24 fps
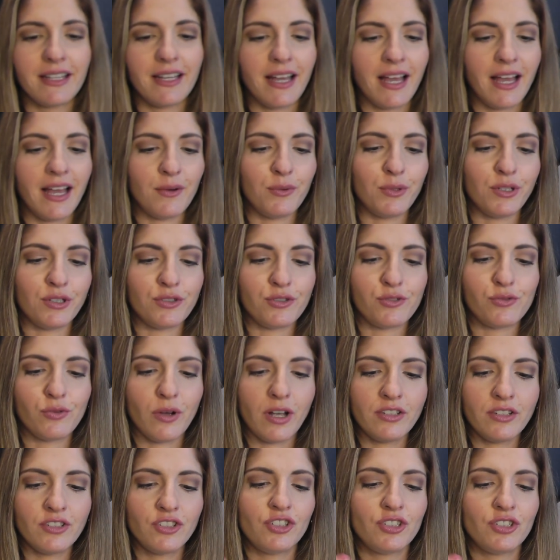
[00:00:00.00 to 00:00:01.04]
I will
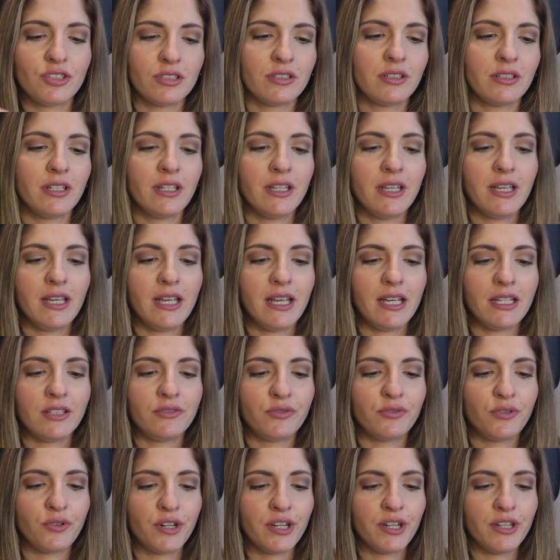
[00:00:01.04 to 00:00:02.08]
swatch it
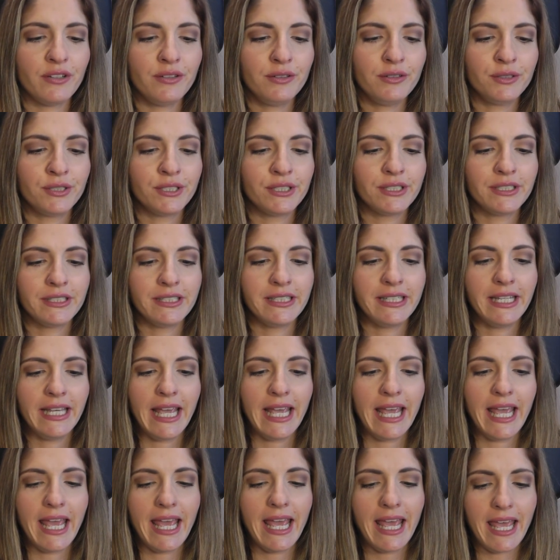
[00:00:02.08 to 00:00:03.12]
for you
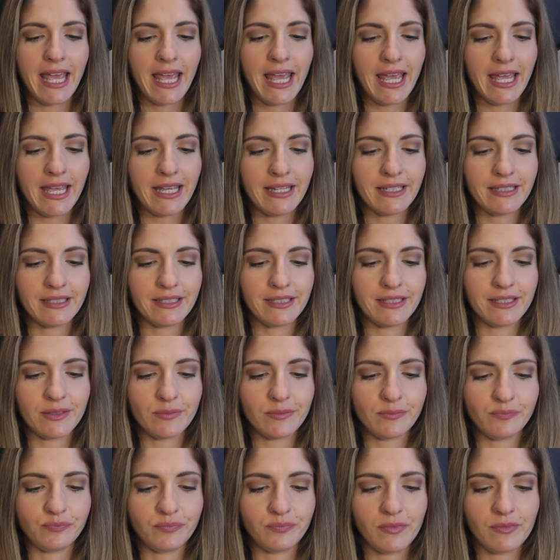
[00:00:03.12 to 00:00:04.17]
and
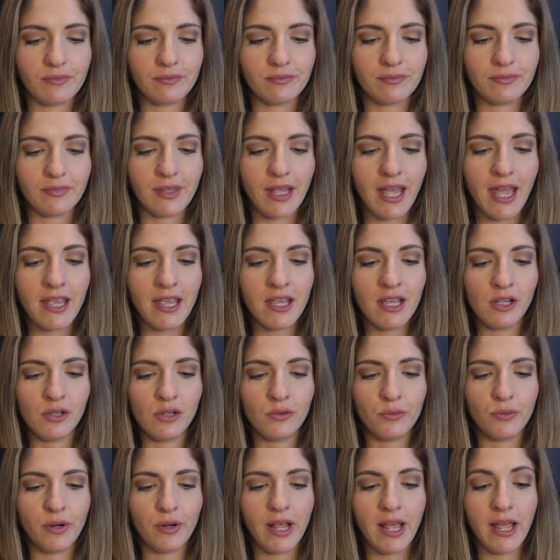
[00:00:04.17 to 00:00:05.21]
I,
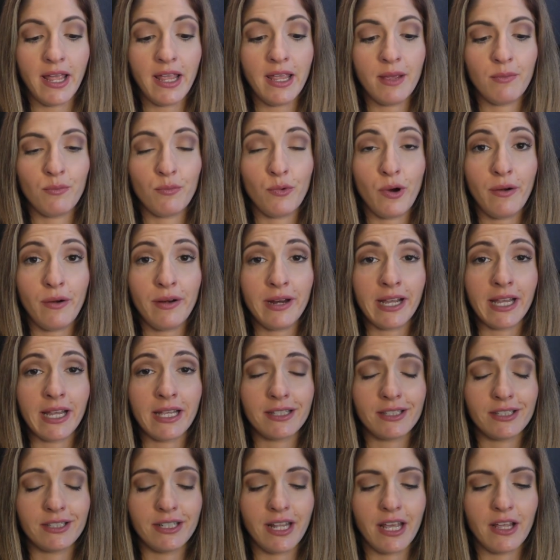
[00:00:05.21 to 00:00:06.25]
I am wearing
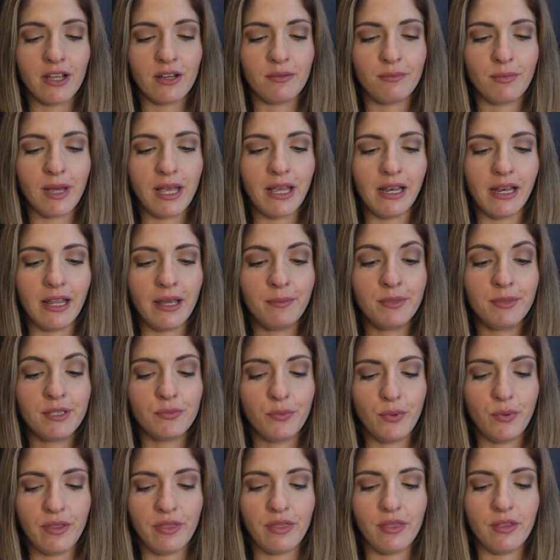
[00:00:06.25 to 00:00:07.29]
it today on my
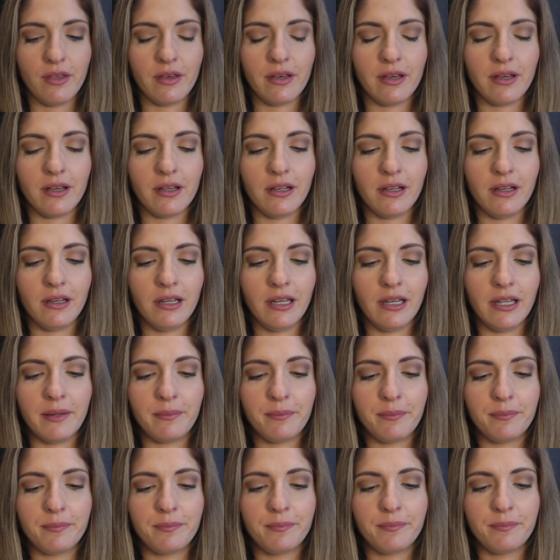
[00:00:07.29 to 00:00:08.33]
lips with a
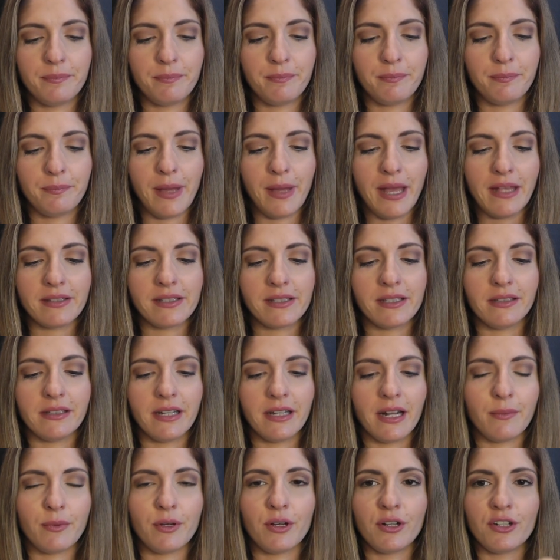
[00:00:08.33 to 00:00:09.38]
lip pencil
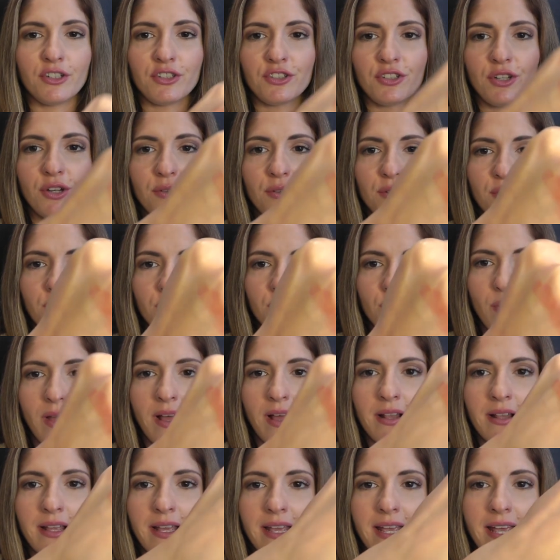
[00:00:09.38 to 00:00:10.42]
that I'm gonna show you as
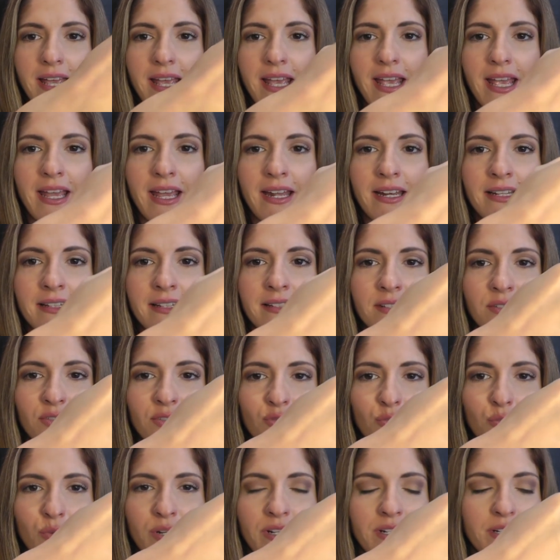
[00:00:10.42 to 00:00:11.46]
well and it's a
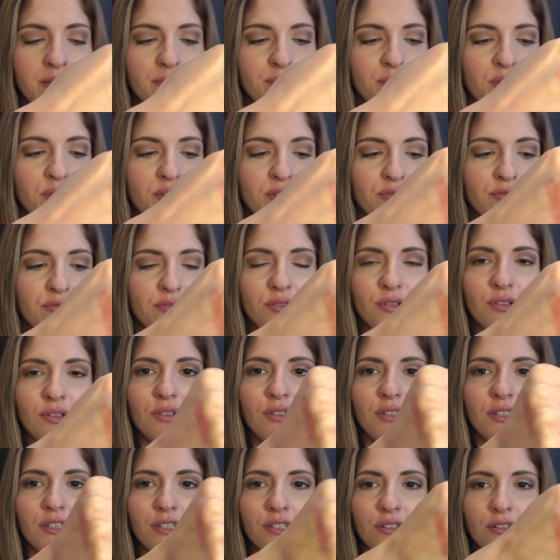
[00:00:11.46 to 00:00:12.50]
really
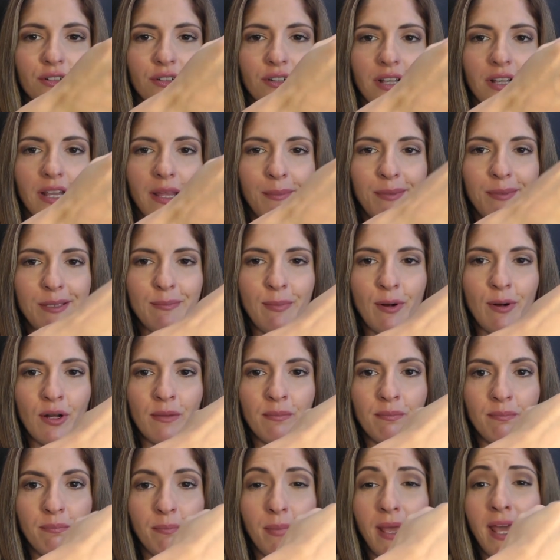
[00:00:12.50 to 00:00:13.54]
beautiful your lips
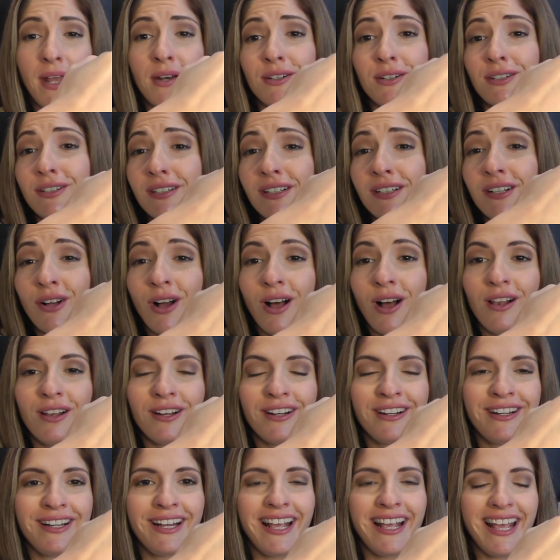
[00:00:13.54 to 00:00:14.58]
part better
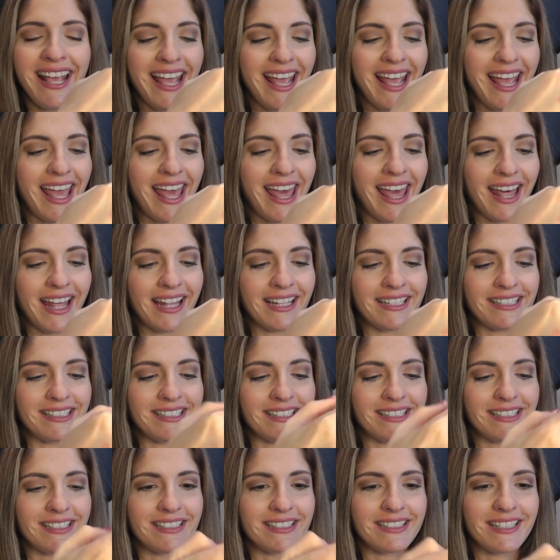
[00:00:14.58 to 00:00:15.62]
color
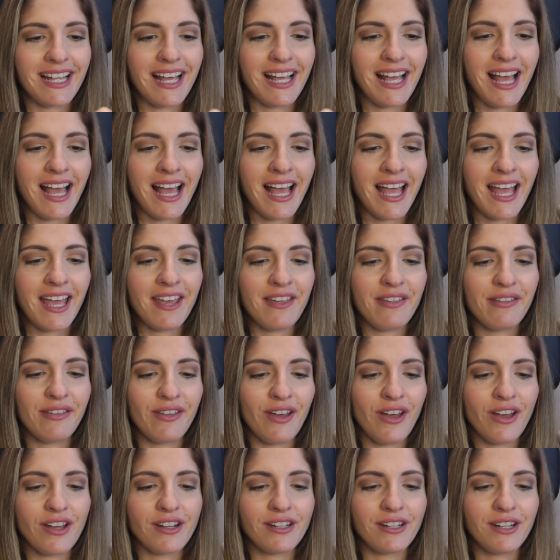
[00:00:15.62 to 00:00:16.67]
and I
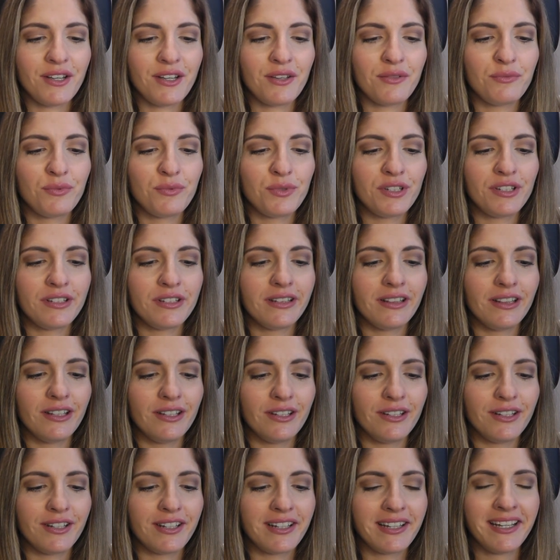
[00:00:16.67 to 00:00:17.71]
thought it would
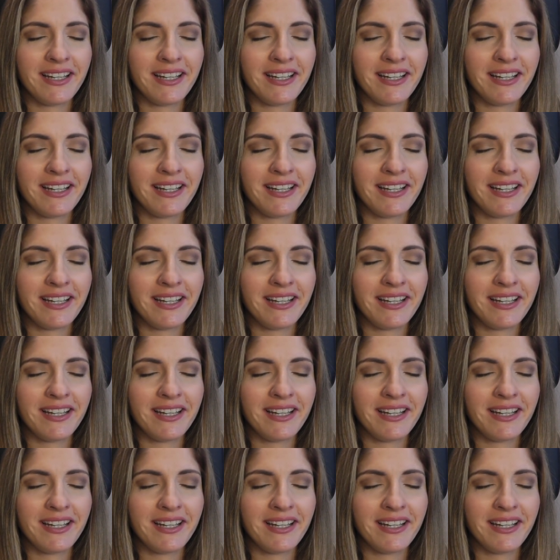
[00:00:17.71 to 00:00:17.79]
look